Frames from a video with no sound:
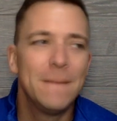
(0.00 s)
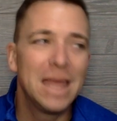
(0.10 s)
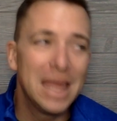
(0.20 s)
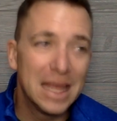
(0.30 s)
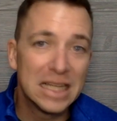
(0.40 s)

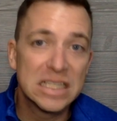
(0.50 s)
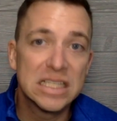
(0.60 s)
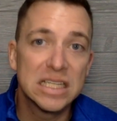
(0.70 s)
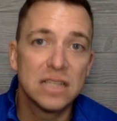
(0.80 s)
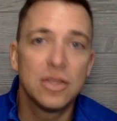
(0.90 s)

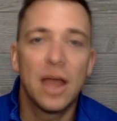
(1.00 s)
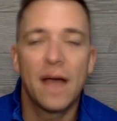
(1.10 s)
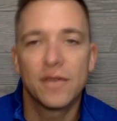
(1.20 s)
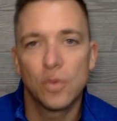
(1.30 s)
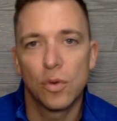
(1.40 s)
and you
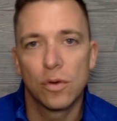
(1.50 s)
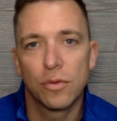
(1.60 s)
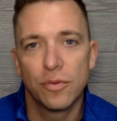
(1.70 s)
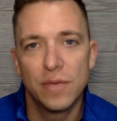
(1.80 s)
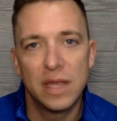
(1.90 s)
have to order
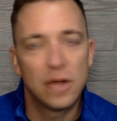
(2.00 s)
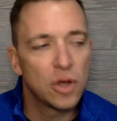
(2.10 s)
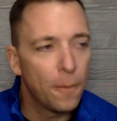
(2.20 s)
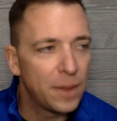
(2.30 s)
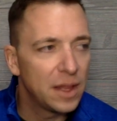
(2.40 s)
through me. Now,
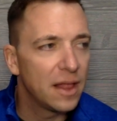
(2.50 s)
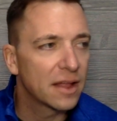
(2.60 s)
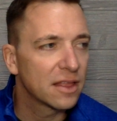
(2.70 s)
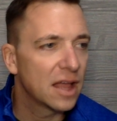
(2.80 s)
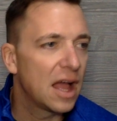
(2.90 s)
don't be
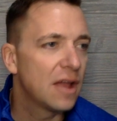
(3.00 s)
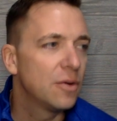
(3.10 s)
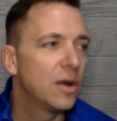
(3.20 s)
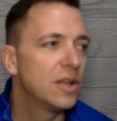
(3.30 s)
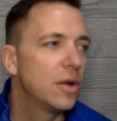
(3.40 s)
like the guy
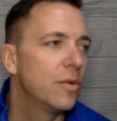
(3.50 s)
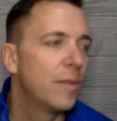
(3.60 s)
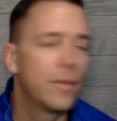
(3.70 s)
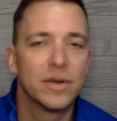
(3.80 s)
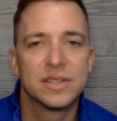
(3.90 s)
who I don't
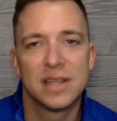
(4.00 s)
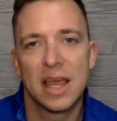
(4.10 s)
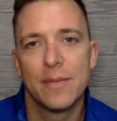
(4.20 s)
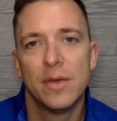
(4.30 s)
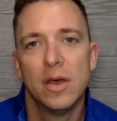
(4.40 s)
remember his
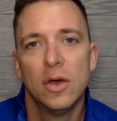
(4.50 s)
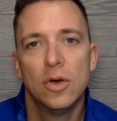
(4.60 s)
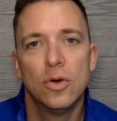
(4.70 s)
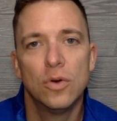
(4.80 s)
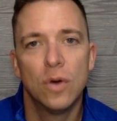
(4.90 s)
name,
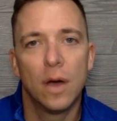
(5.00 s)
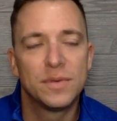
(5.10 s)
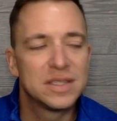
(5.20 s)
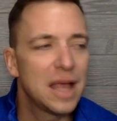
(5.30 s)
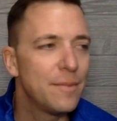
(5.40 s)
who
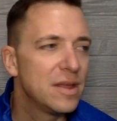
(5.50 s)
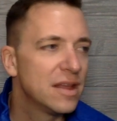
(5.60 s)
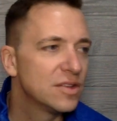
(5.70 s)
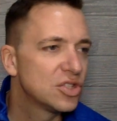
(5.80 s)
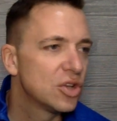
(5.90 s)
upset
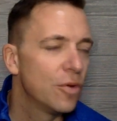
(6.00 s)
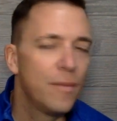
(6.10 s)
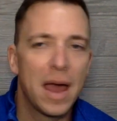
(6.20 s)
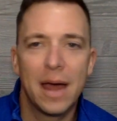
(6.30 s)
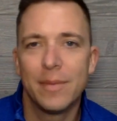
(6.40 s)
me so
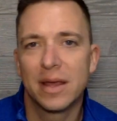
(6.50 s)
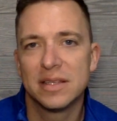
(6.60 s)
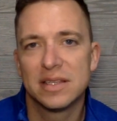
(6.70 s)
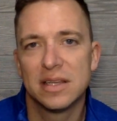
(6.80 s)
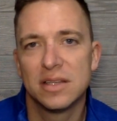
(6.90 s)
bad
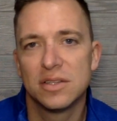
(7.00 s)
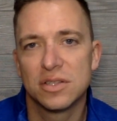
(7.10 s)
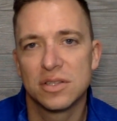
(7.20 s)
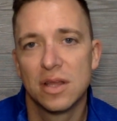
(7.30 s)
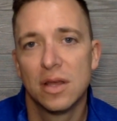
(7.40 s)
because he
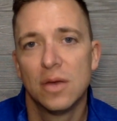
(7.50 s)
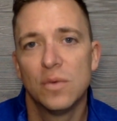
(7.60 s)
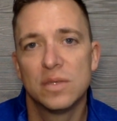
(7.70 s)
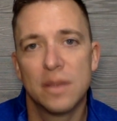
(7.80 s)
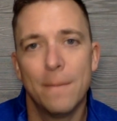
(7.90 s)
just
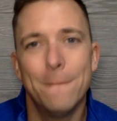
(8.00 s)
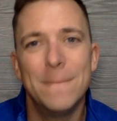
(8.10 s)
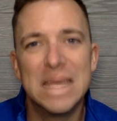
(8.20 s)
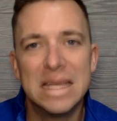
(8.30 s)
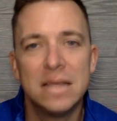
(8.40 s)
was
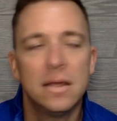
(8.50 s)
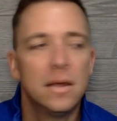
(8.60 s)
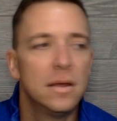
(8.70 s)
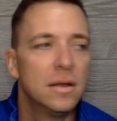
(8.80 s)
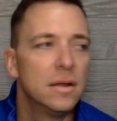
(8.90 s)
mean.
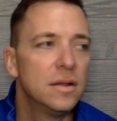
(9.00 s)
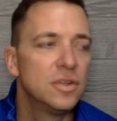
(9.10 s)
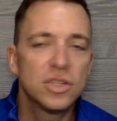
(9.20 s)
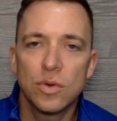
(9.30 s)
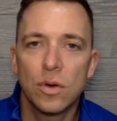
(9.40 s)

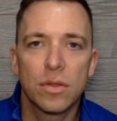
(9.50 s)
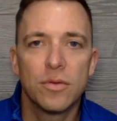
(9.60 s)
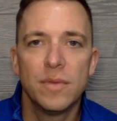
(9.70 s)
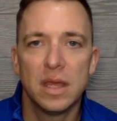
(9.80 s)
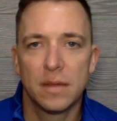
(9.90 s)
Just order
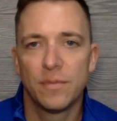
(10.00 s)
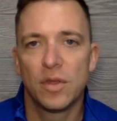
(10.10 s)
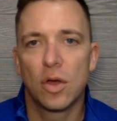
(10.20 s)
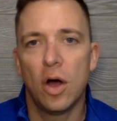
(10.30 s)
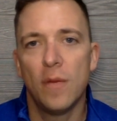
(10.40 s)
through me.
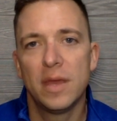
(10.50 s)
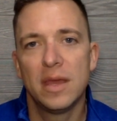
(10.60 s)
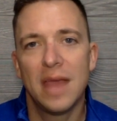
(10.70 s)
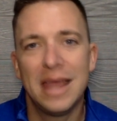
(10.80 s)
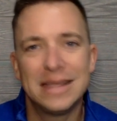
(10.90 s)
You call
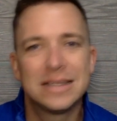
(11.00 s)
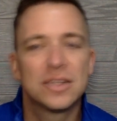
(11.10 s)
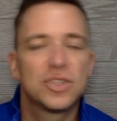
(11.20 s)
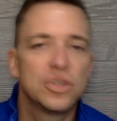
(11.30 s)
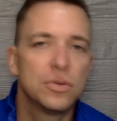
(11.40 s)
me
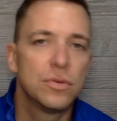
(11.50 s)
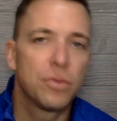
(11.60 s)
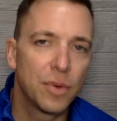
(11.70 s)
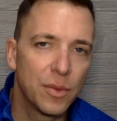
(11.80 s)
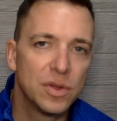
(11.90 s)
862
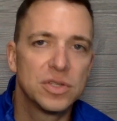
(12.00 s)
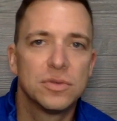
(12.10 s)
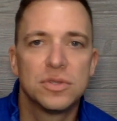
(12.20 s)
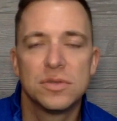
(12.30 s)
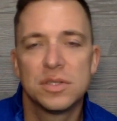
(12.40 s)

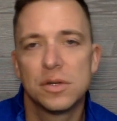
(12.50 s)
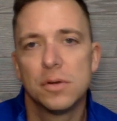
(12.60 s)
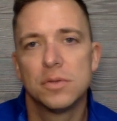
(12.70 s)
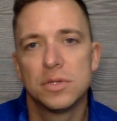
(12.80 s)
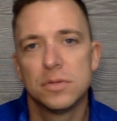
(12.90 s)
312
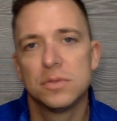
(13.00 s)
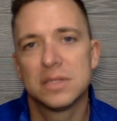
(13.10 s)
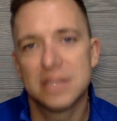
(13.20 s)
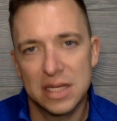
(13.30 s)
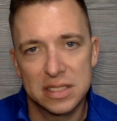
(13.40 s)

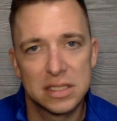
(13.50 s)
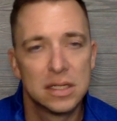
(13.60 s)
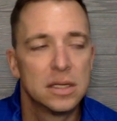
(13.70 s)
2026